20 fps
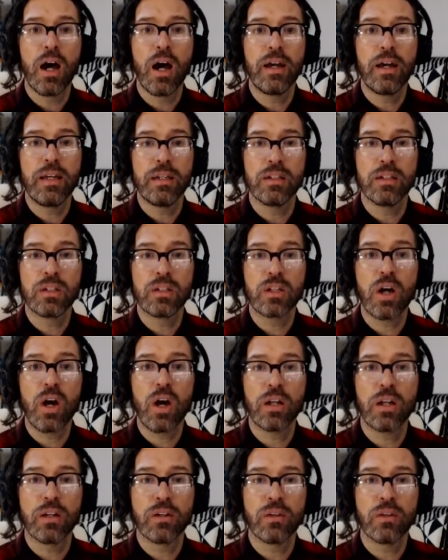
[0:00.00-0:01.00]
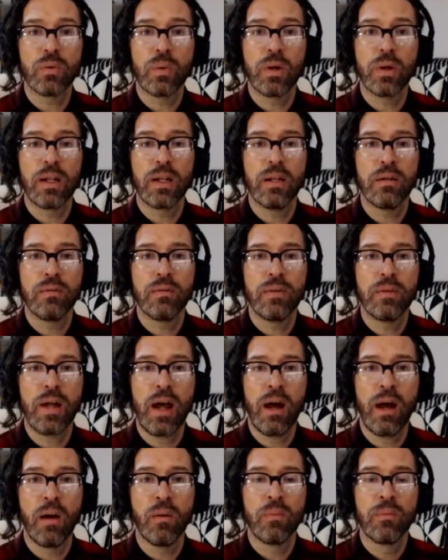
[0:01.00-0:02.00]
in Scotland, where I live
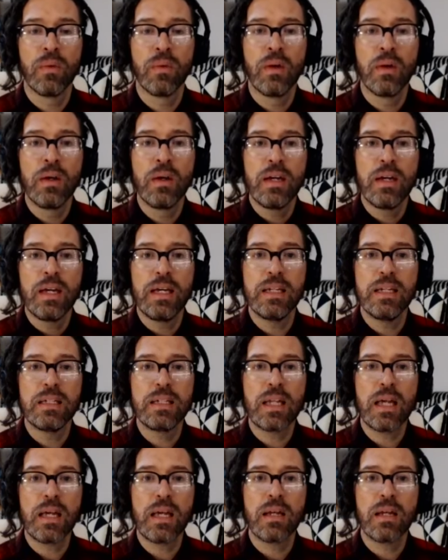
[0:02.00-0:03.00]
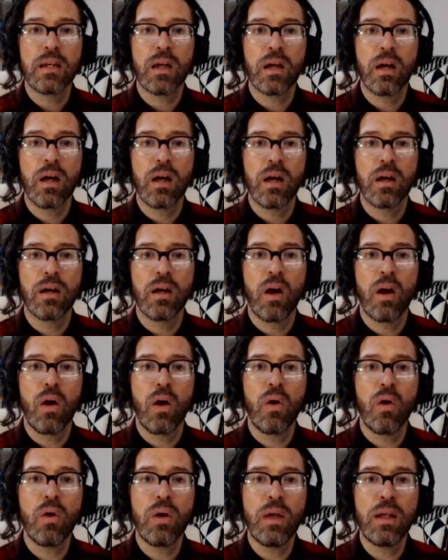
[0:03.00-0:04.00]
now, is that
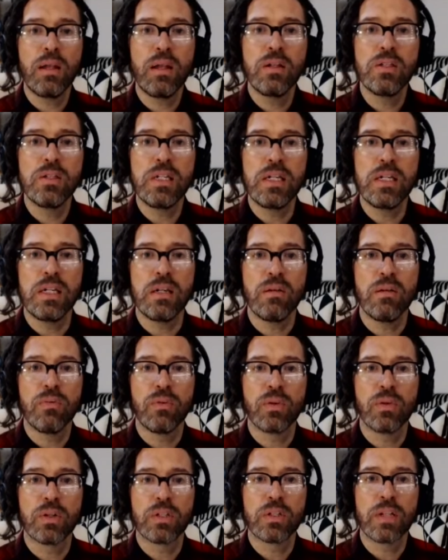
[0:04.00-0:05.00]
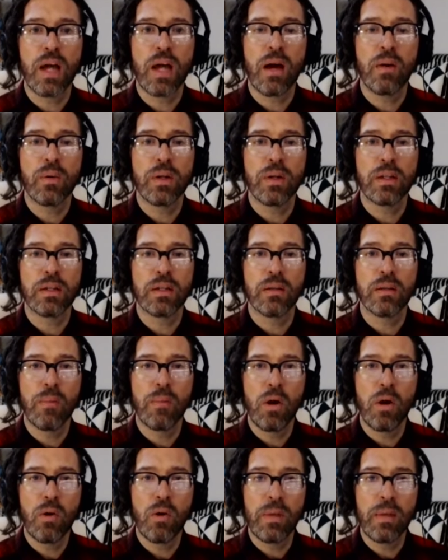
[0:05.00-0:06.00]
All Hallows Eve, or Samhain, the
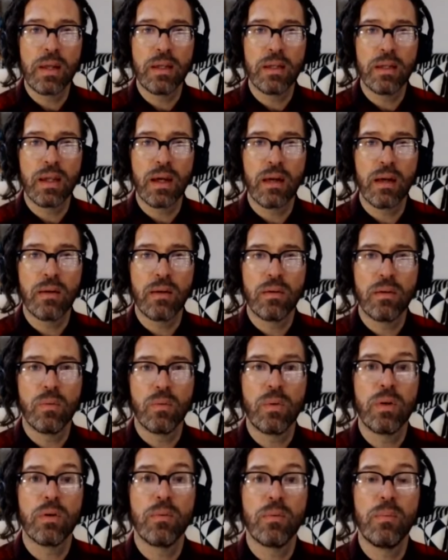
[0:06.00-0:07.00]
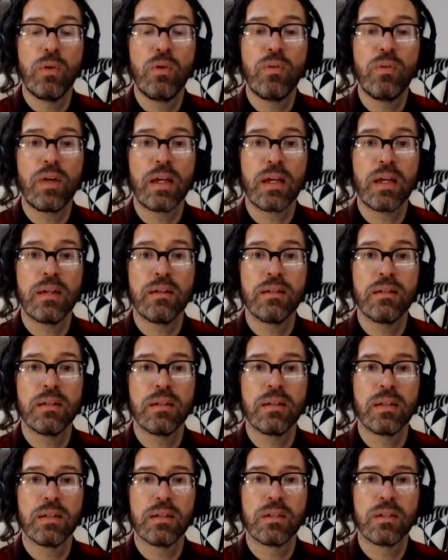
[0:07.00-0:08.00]
moment that we were moving into
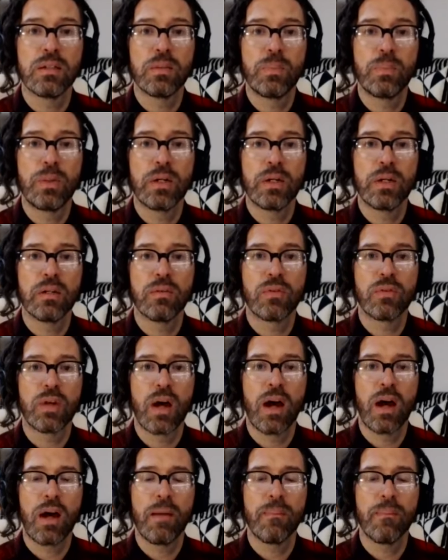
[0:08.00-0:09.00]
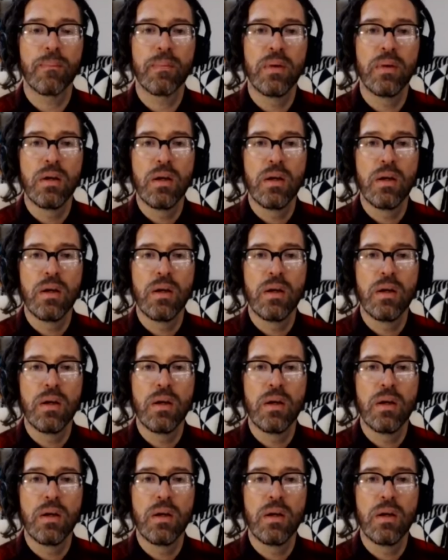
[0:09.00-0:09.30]
this period of time,